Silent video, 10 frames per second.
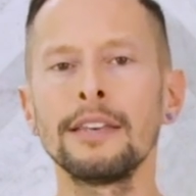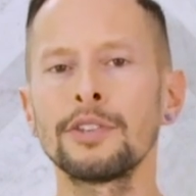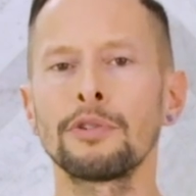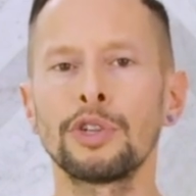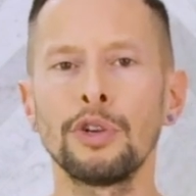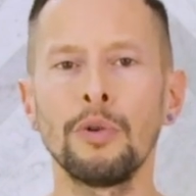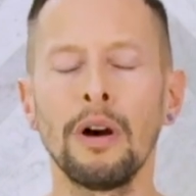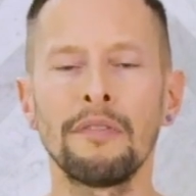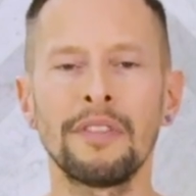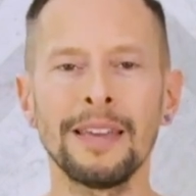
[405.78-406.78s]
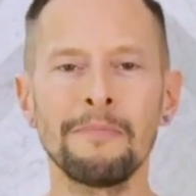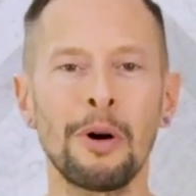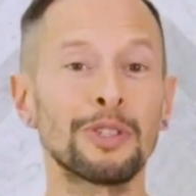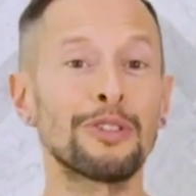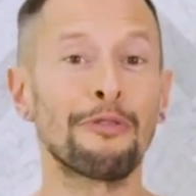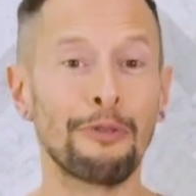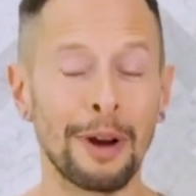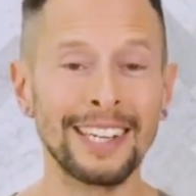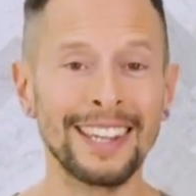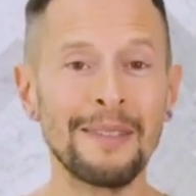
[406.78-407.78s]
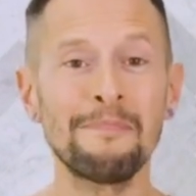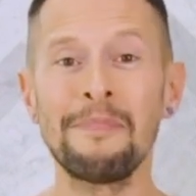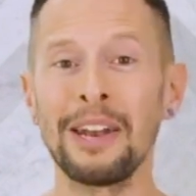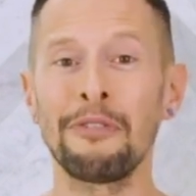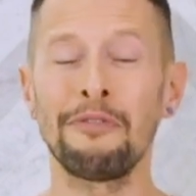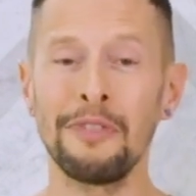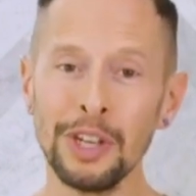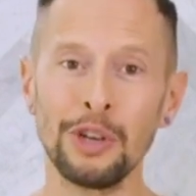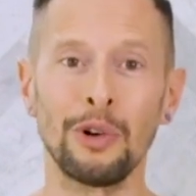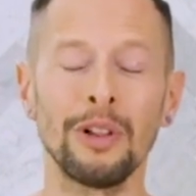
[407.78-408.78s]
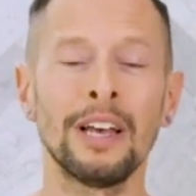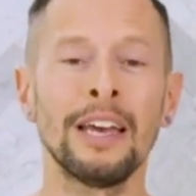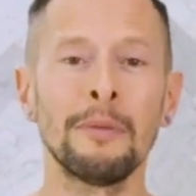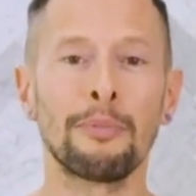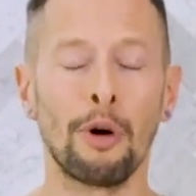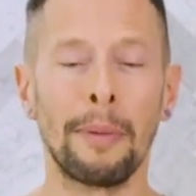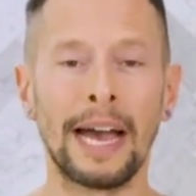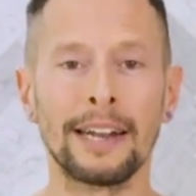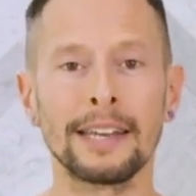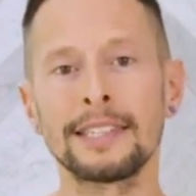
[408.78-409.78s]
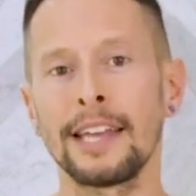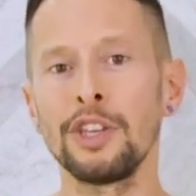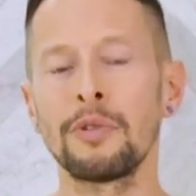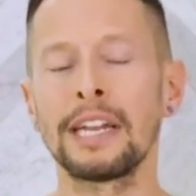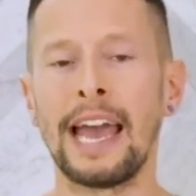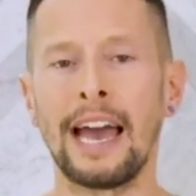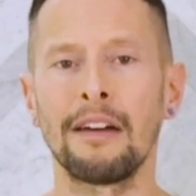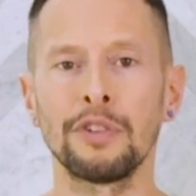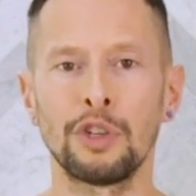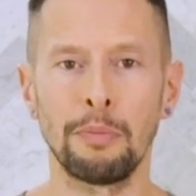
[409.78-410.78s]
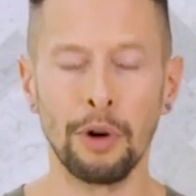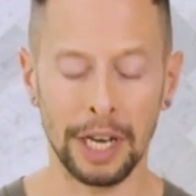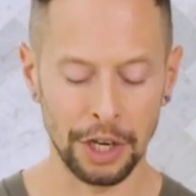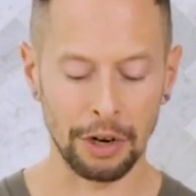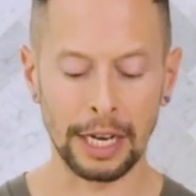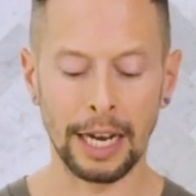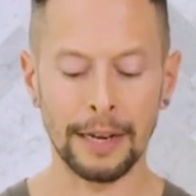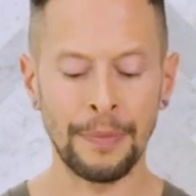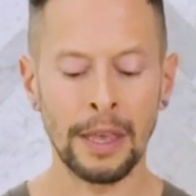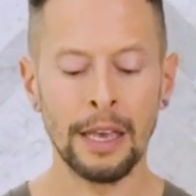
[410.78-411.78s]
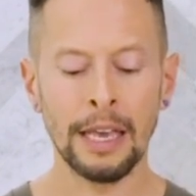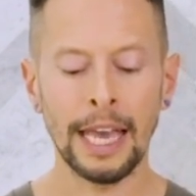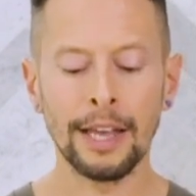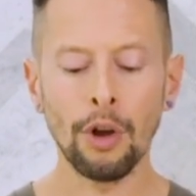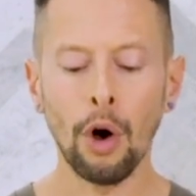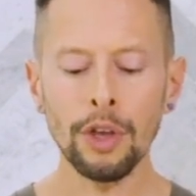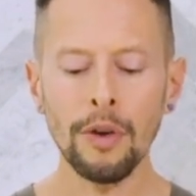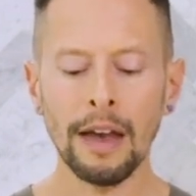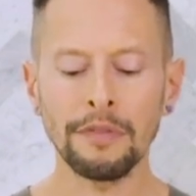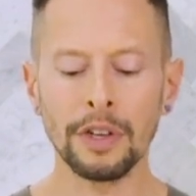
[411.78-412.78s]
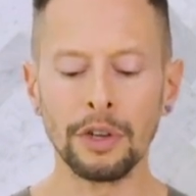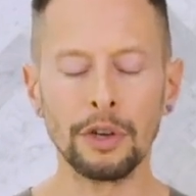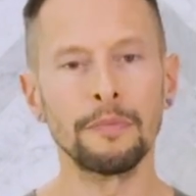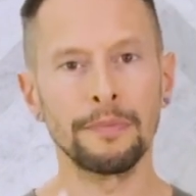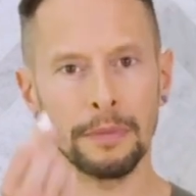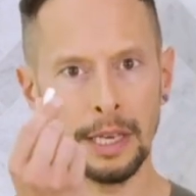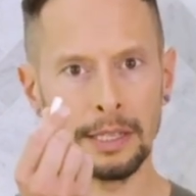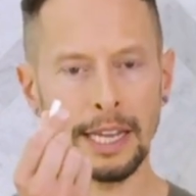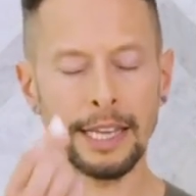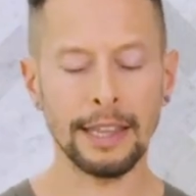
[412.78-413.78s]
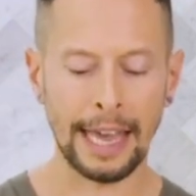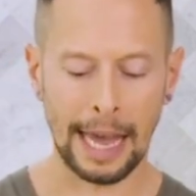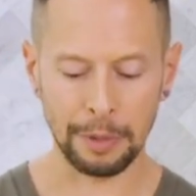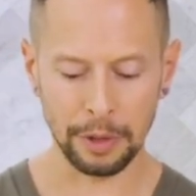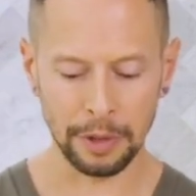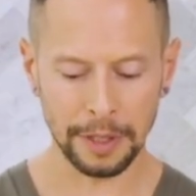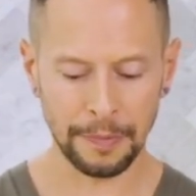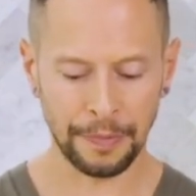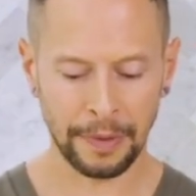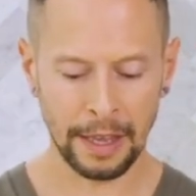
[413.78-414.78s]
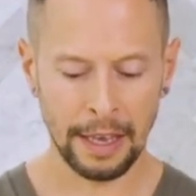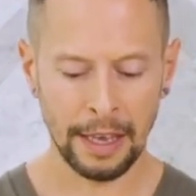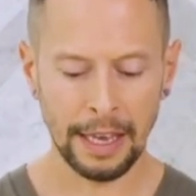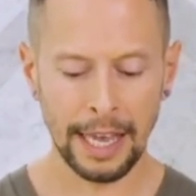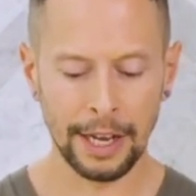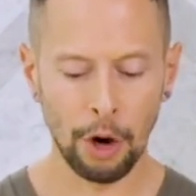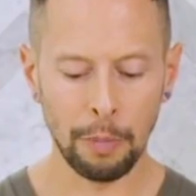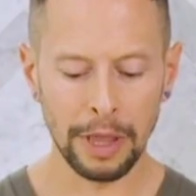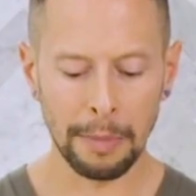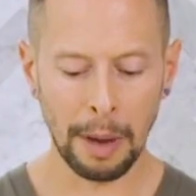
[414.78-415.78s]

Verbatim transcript: These are two of the most friendly, beneficial probiotics that you can have to put in your gut. And all you have to do is take the capsules and open